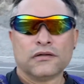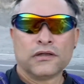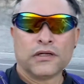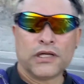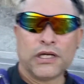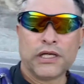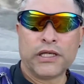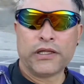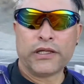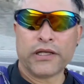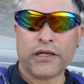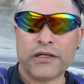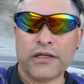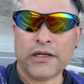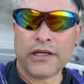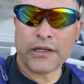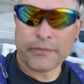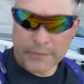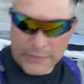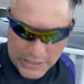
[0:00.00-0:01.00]
Hey there,
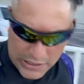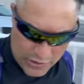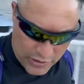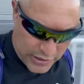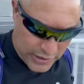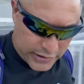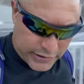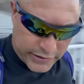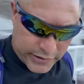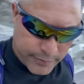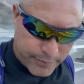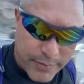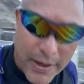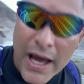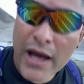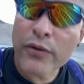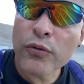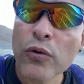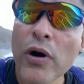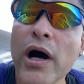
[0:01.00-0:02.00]
I'm now at the
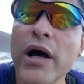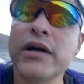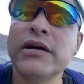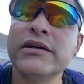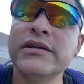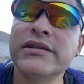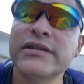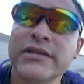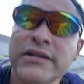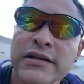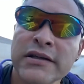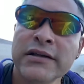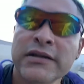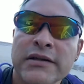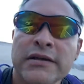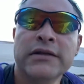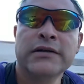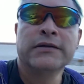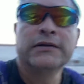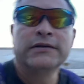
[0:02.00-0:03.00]
Badwaters.
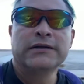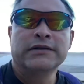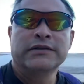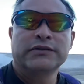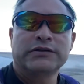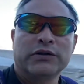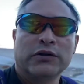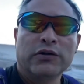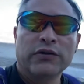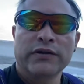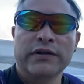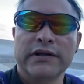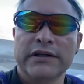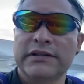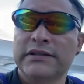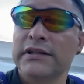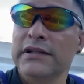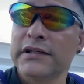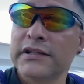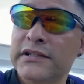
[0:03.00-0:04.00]
So
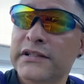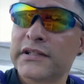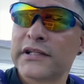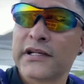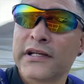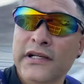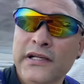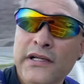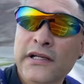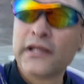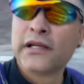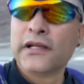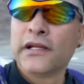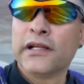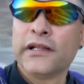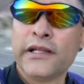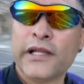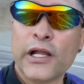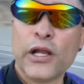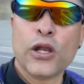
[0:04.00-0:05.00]
this is
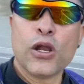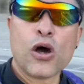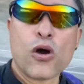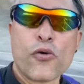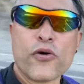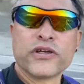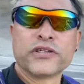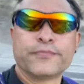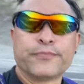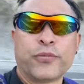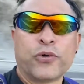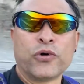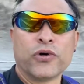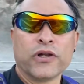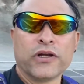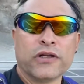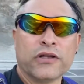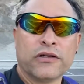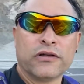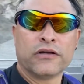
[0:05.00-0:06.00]
the lowest
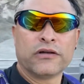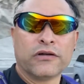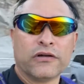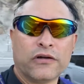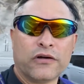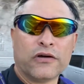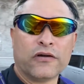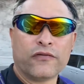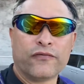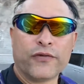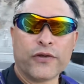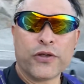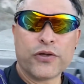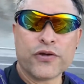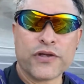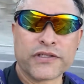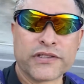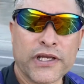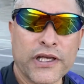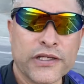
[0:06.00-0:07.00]
point of the
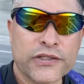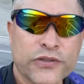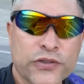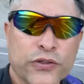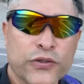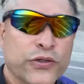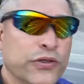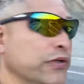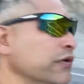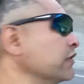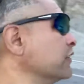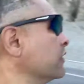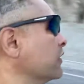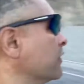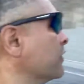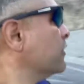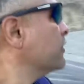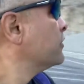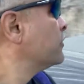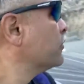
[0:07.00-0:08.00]
USA. So
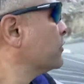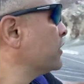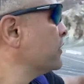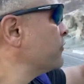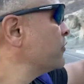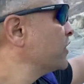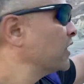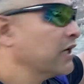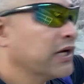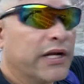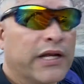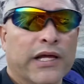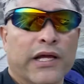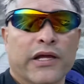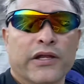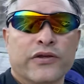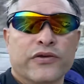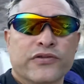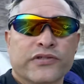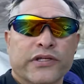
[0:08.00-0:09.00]
to give you an idea,
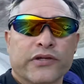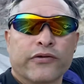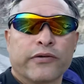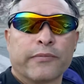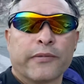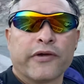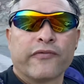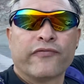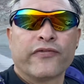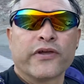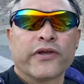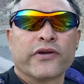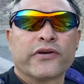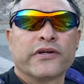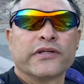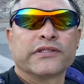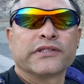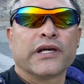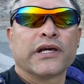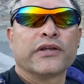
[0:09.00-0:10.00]
you see where my
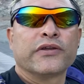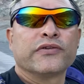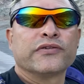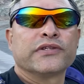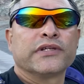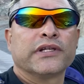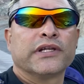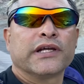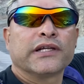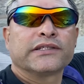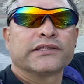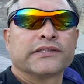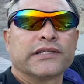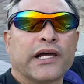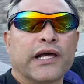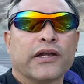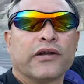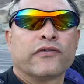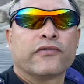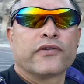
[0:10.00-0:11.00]
finger is at? You see that
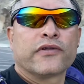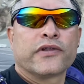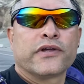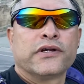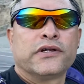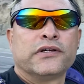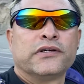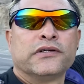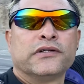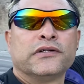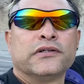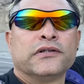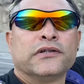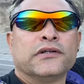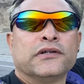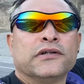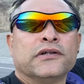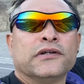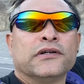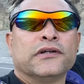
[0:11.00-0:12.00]
sign over there?
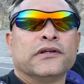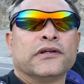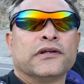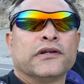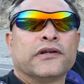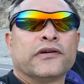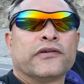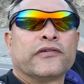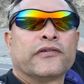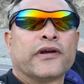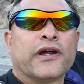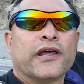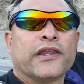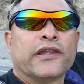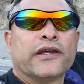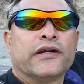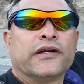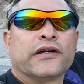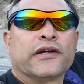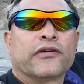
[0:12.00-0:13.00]
Right
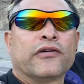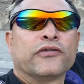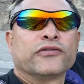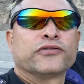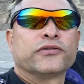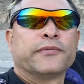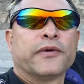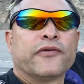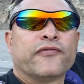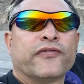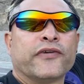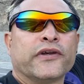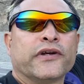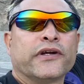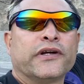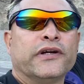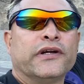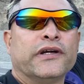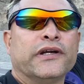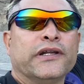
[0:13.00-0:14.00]
there, close to my
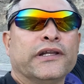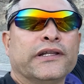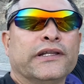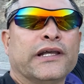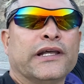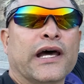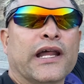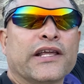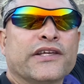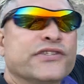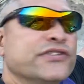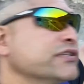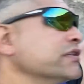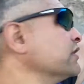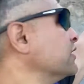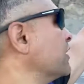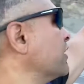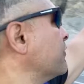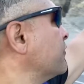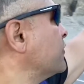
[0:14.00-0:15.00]
finger. That is sea
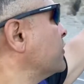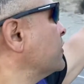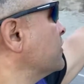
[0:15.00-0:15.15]
level.